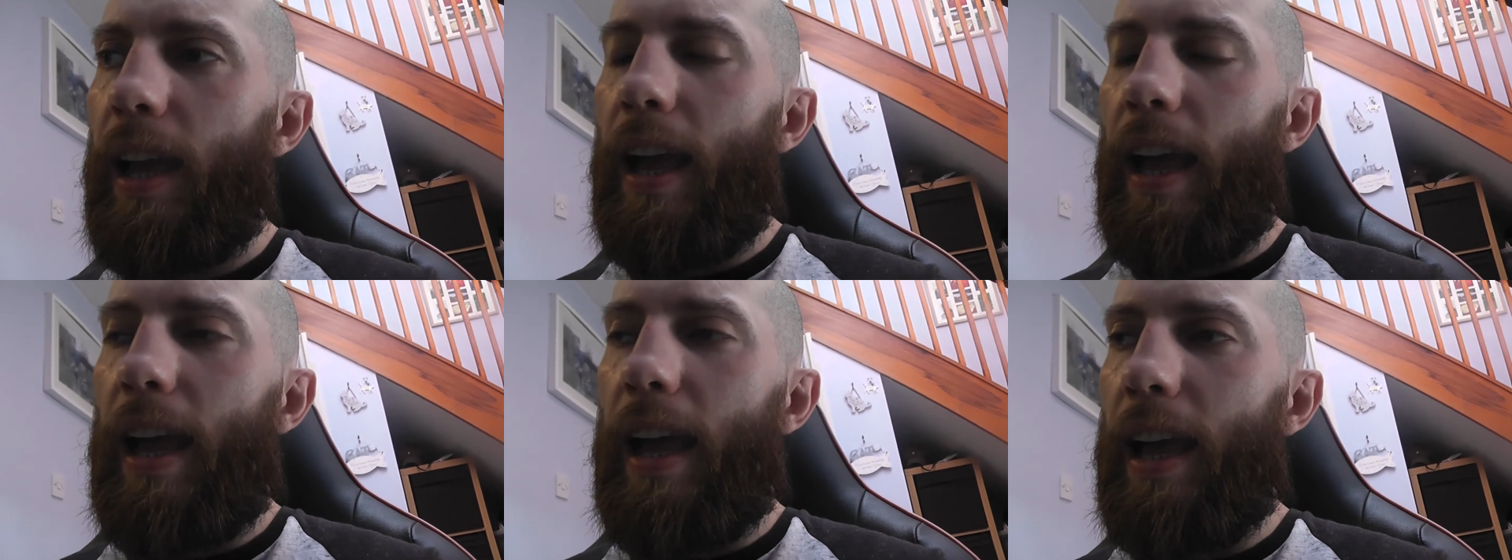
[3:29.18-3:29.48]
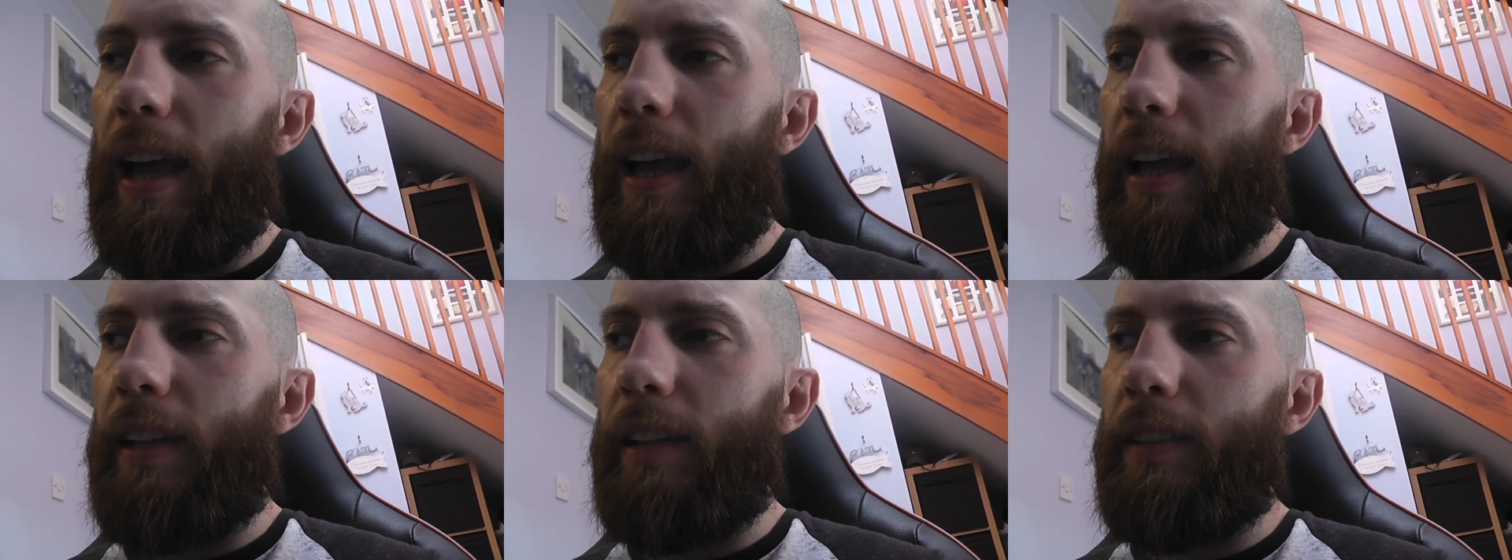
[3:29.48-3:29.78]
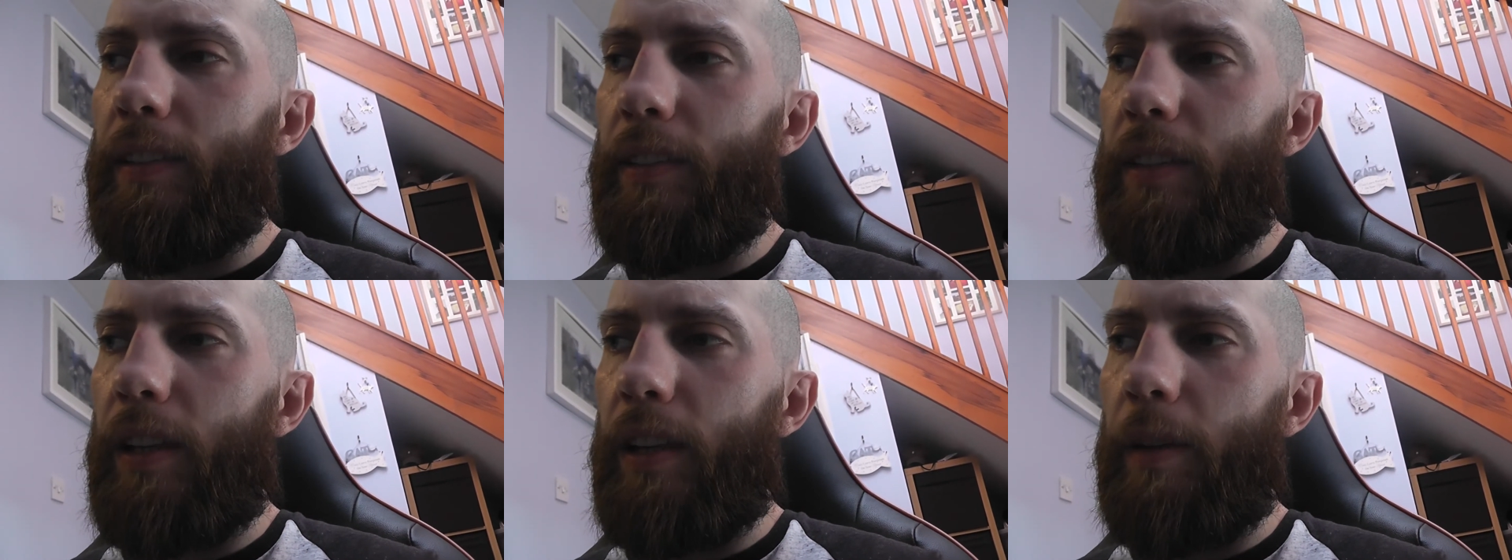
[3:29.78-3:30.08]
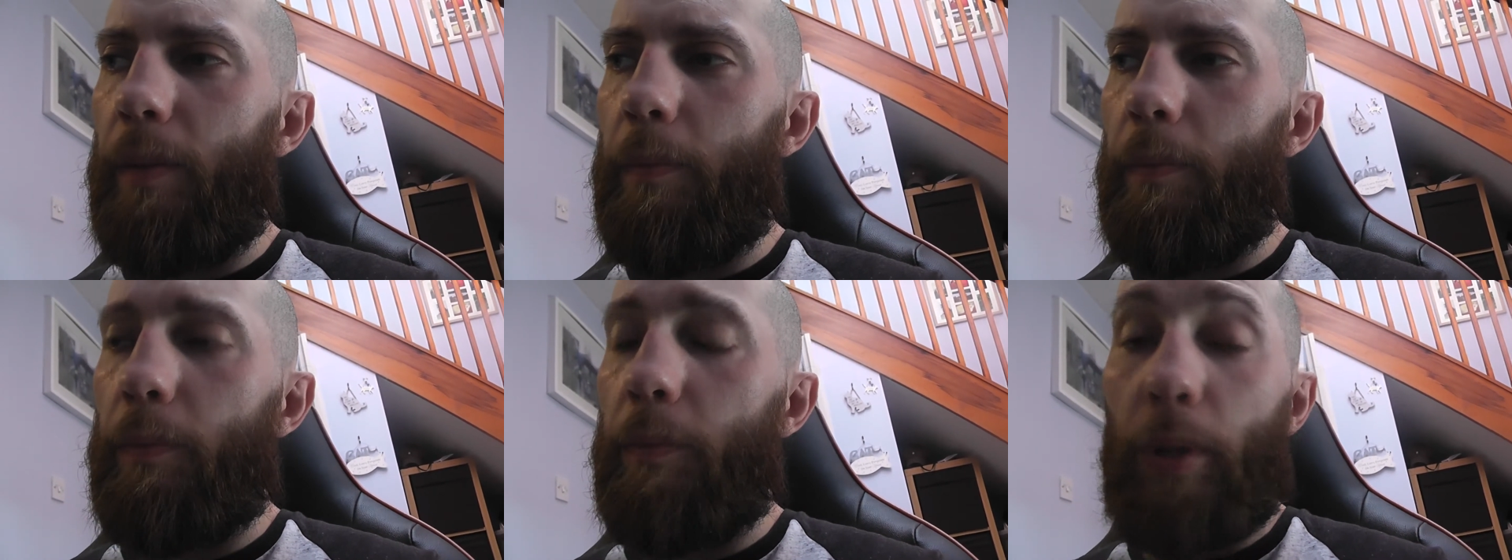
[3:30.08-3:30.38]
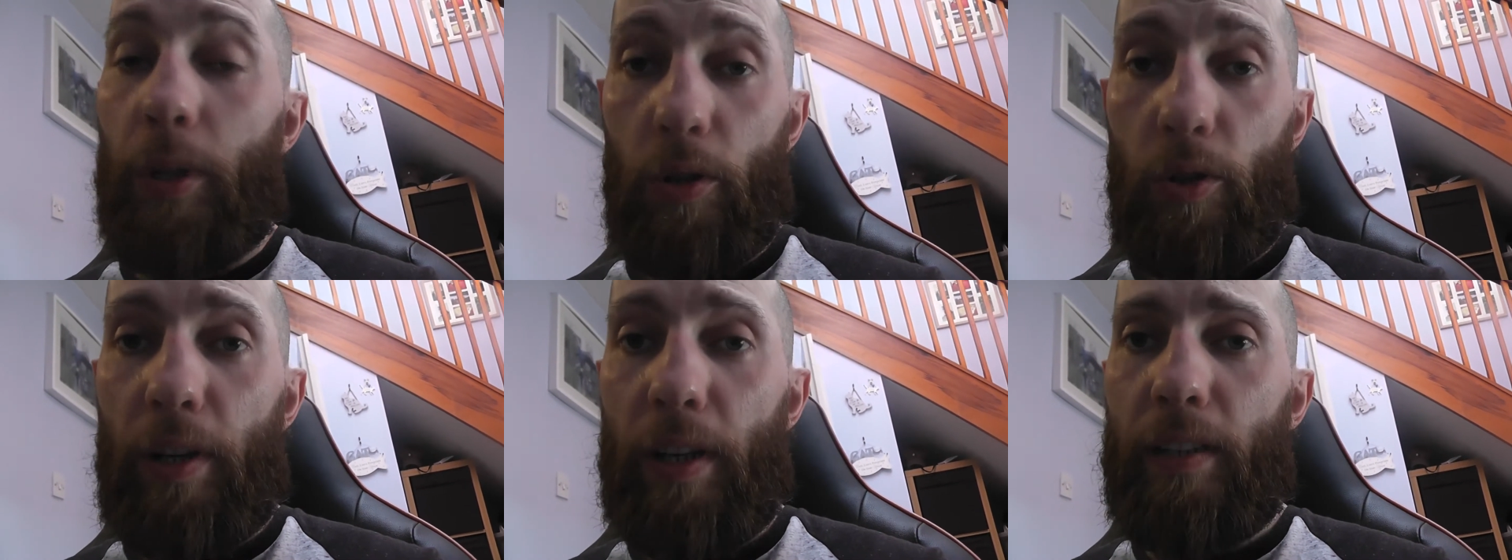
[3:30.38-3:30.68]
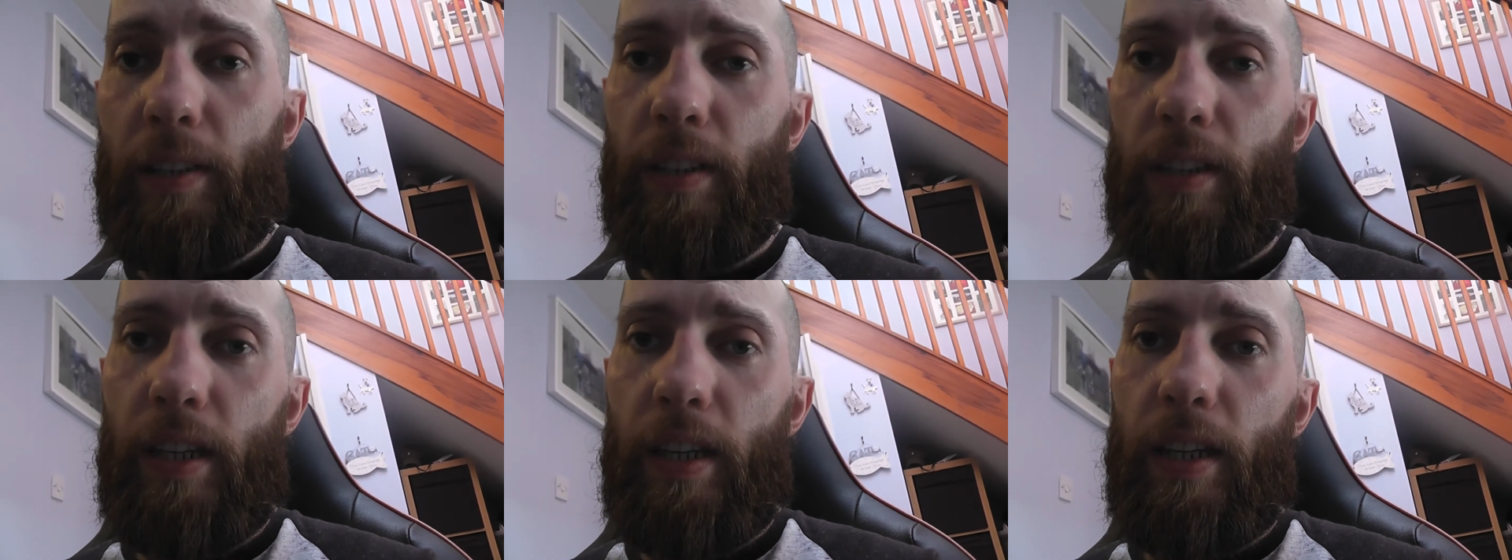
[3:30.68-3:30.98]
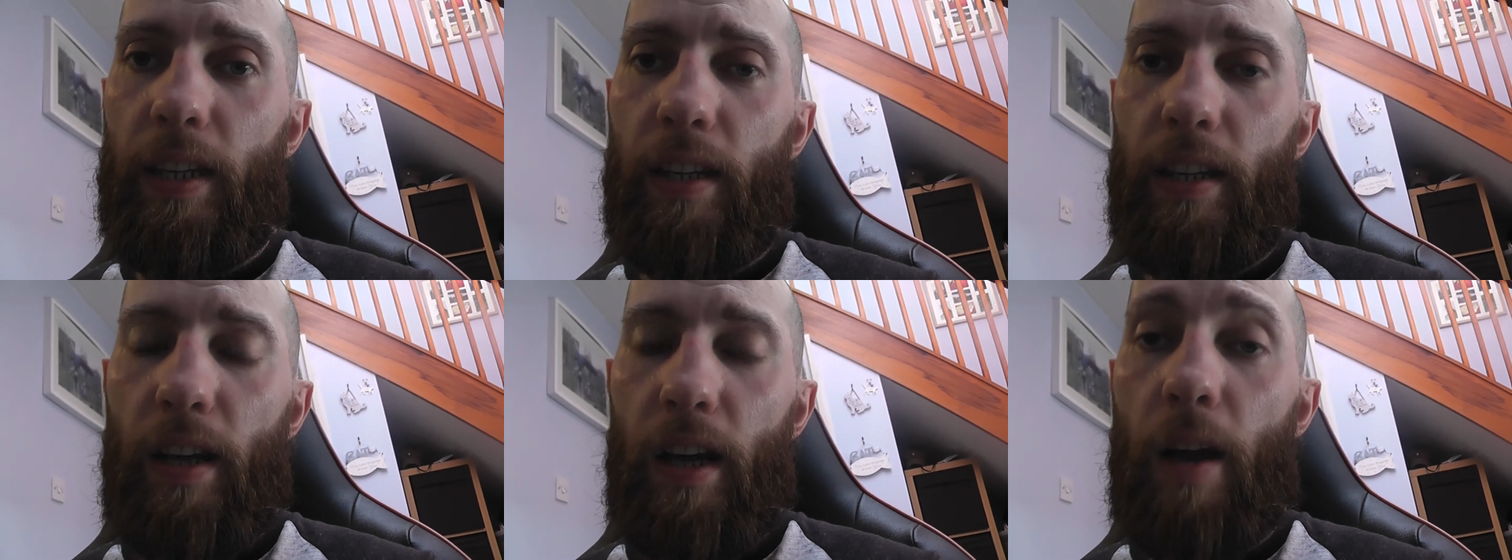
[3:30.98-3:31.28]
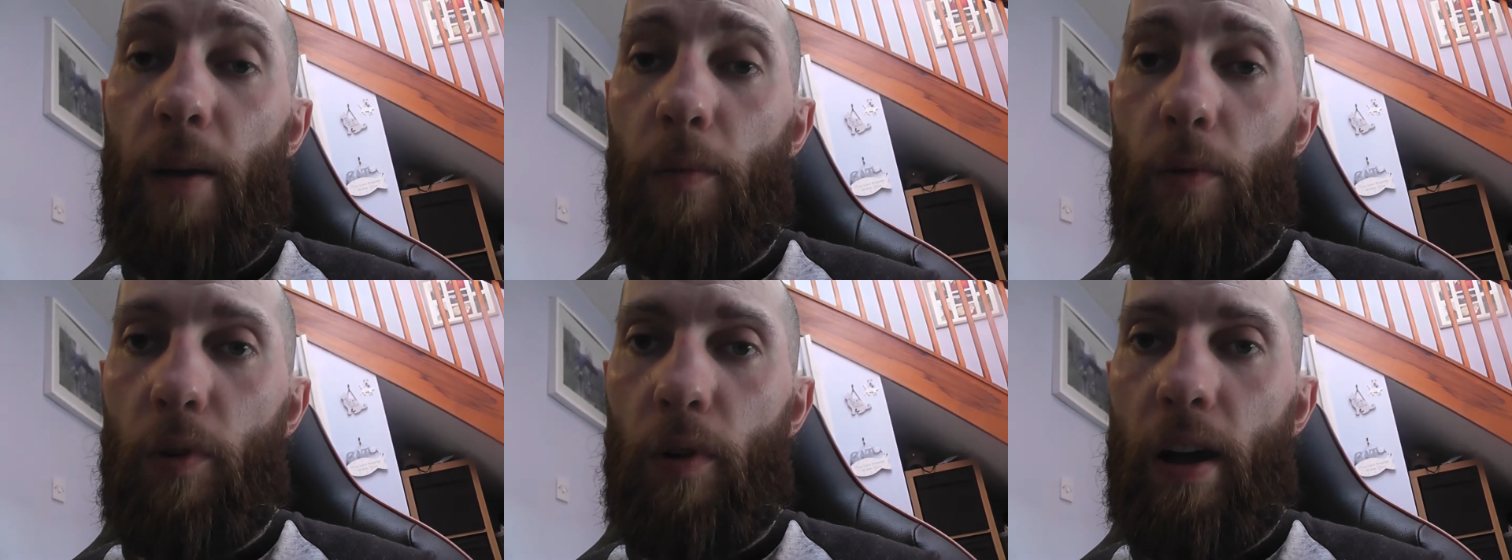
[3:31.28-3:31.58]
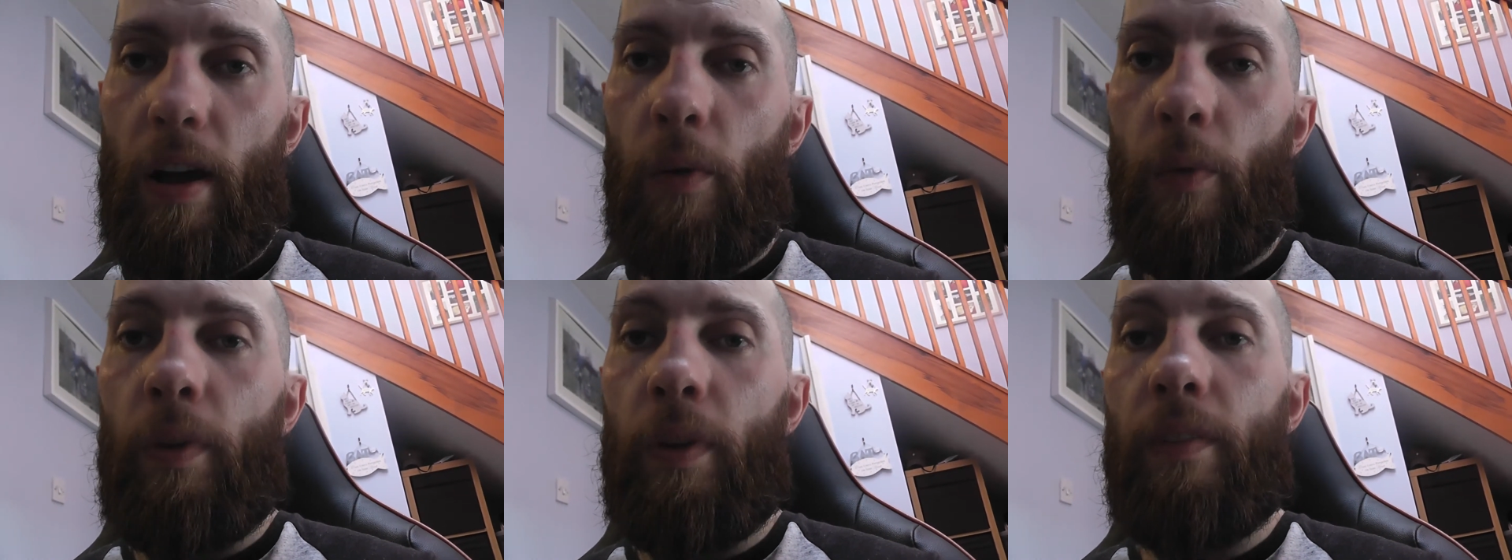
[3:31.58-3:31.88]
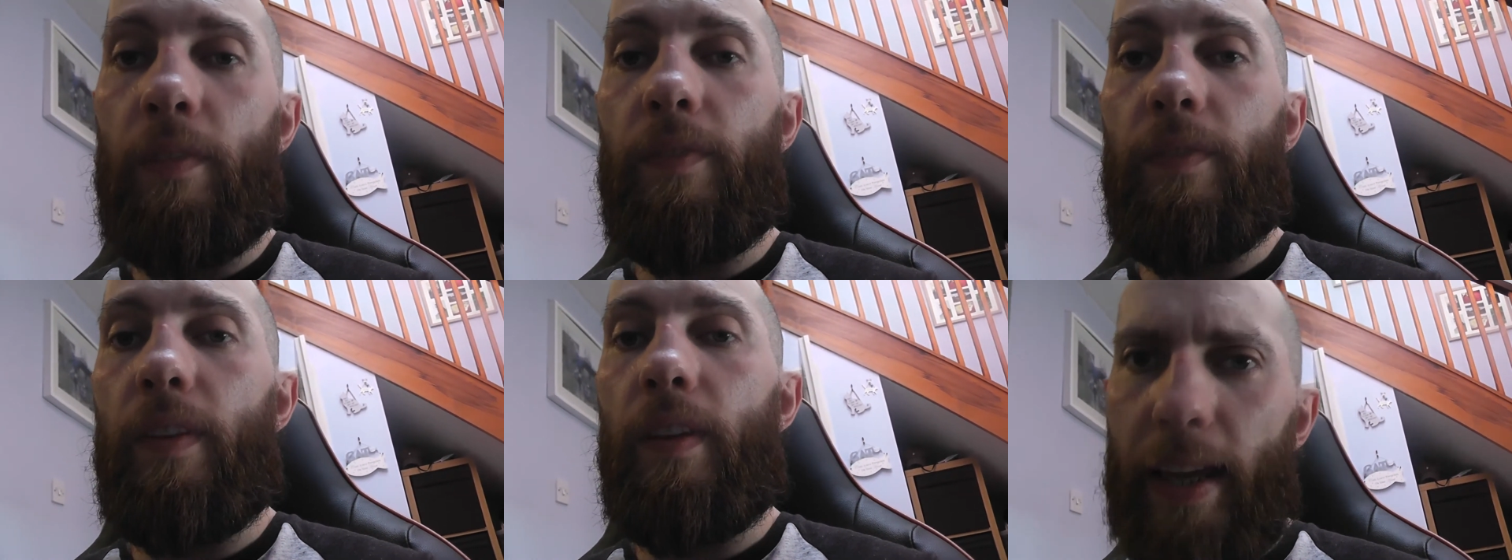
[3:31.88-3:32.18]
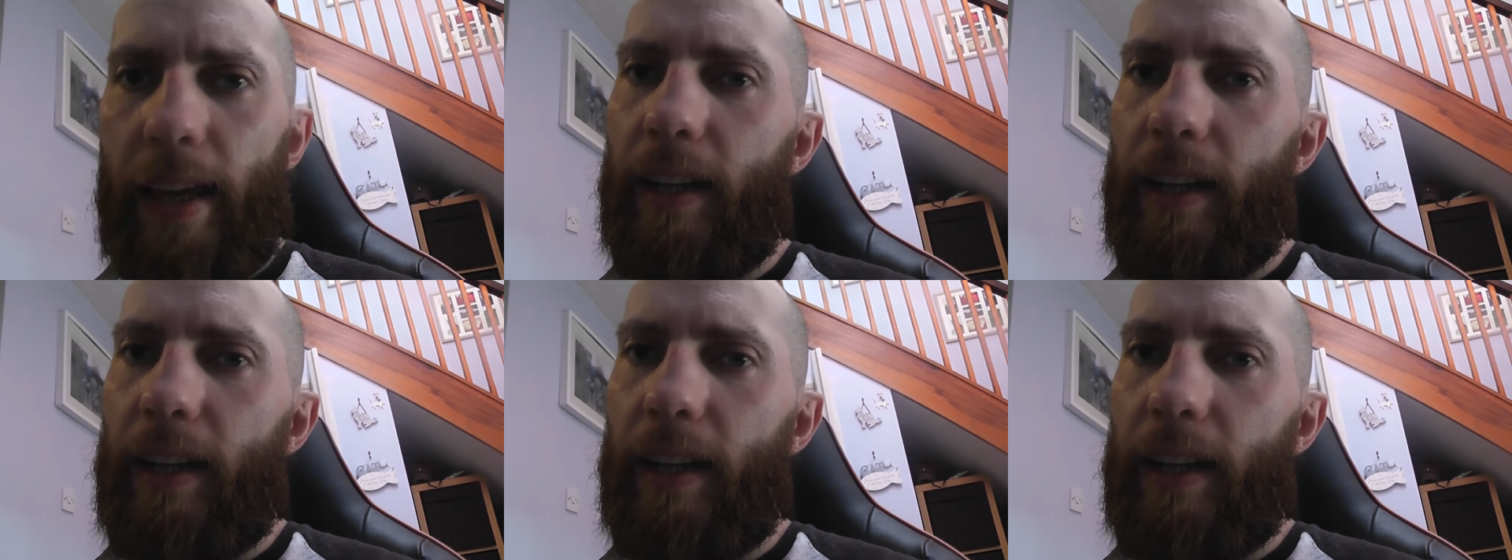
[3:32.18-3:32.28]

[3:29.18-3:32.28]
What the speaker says: and but green tea I'm alright with.